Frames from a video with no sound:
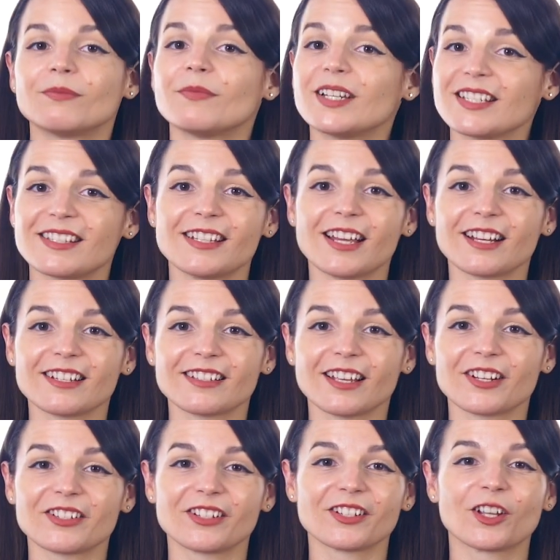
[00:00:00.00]
A study
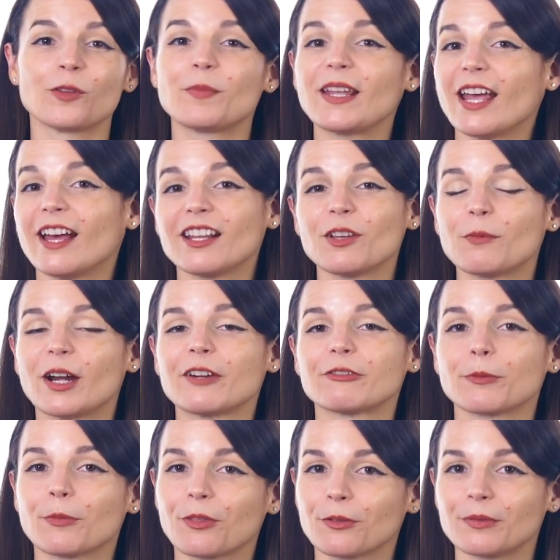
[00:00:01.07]
session could be anywhere
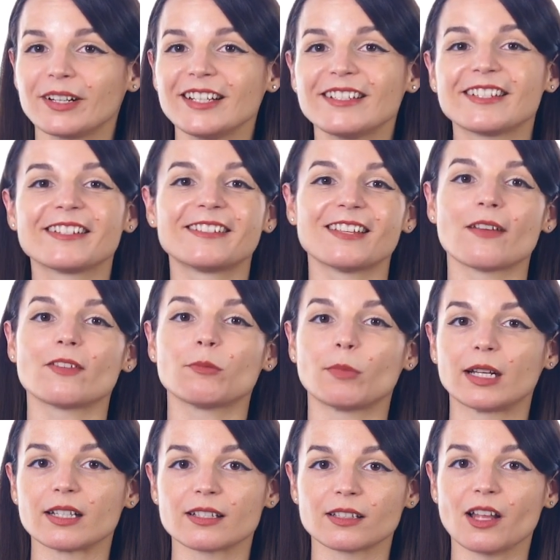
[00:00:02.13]
from 3 to 7
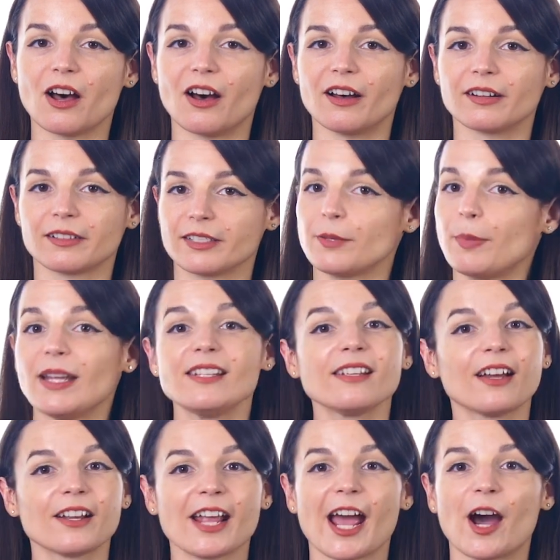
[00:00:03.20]
minutes long, depending
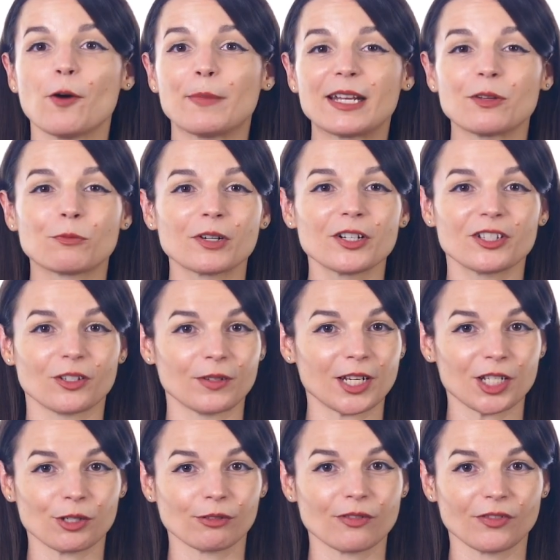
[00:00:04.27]
on how many words you
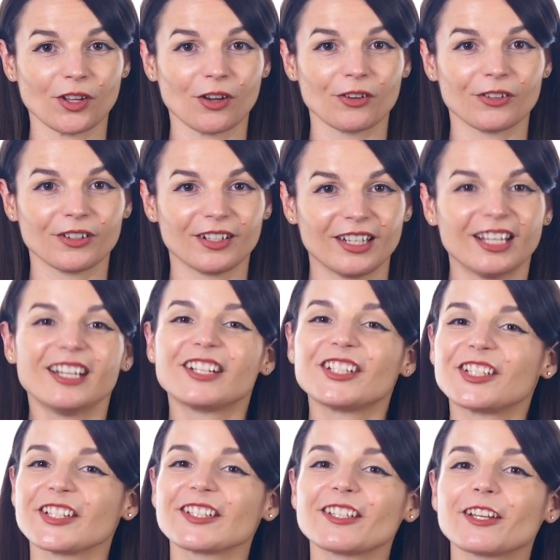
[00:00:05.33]
need to review.
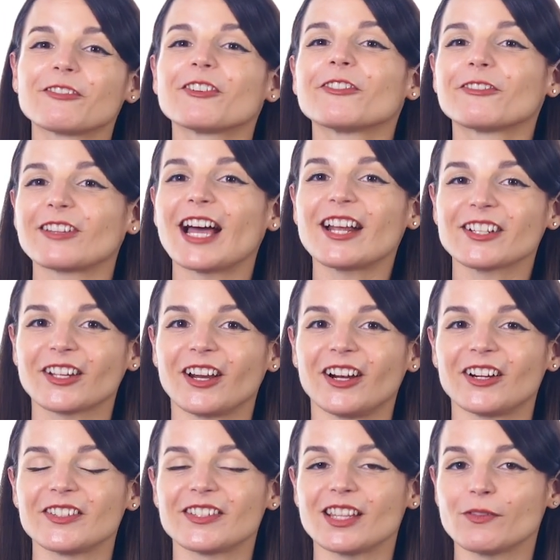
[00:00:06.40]
Just look for
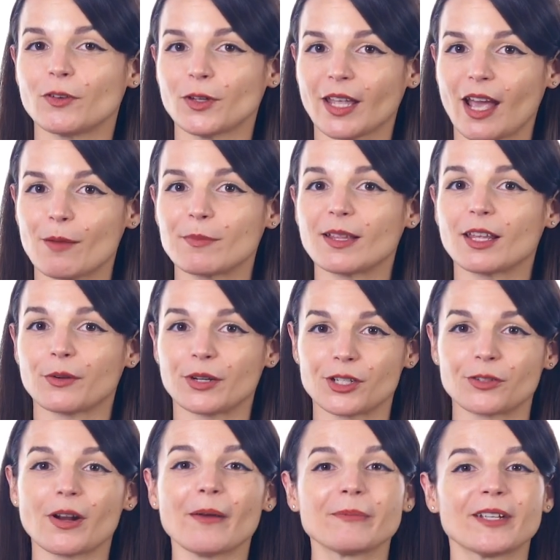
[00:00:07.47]
flashcards in the vocabulary
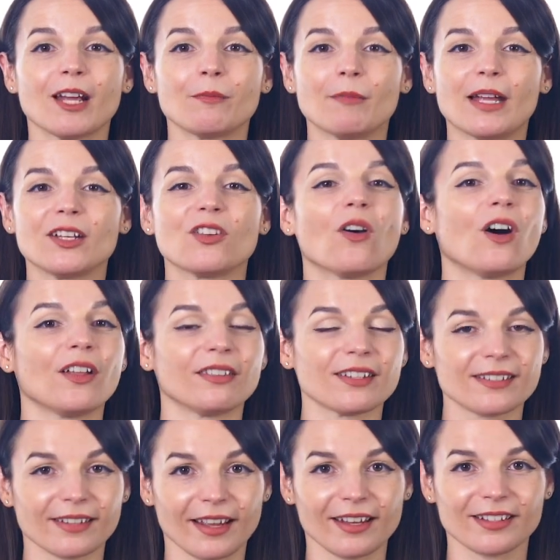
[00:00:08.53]
drop-down menu on the
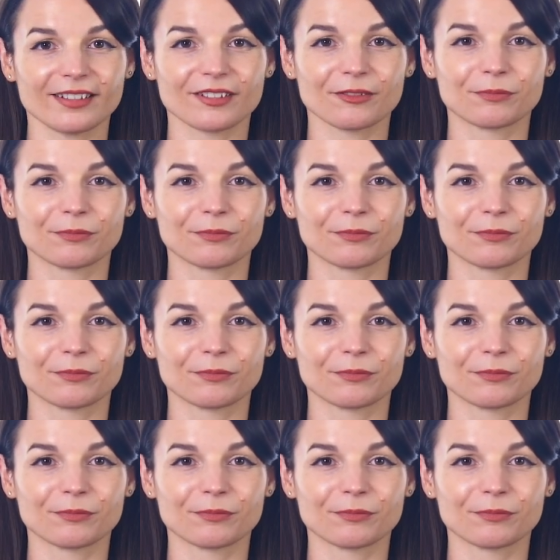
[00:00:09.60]
site.